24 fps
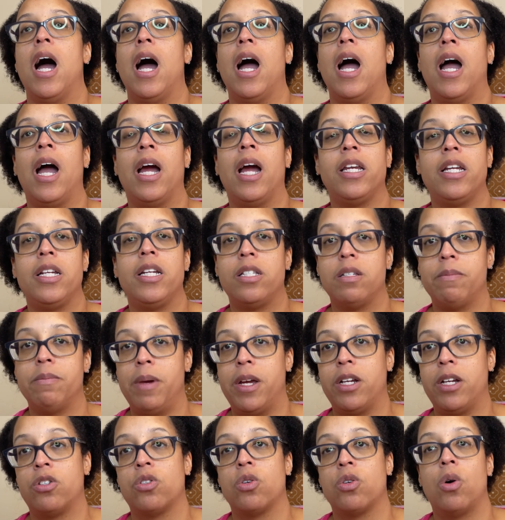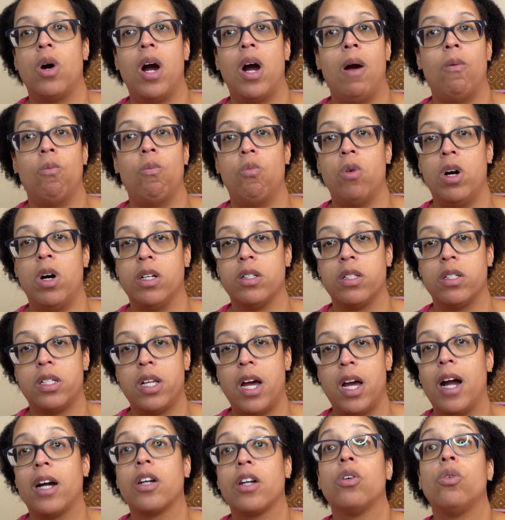I need to make sure I'm well
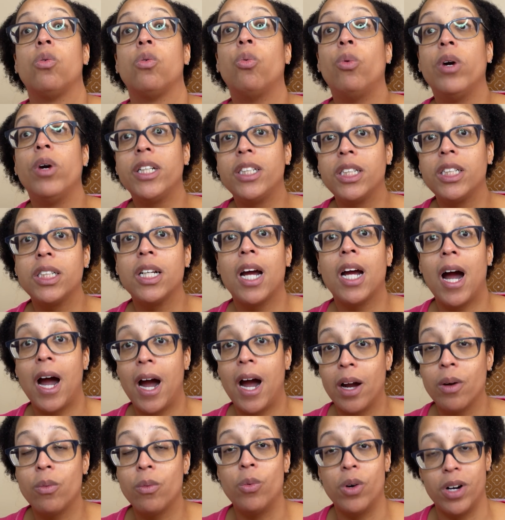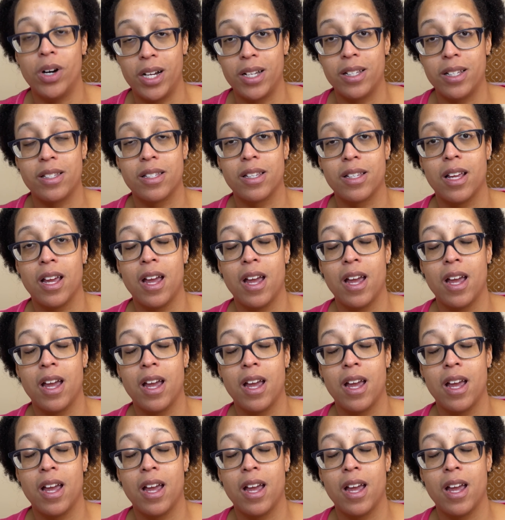stocked, which I was.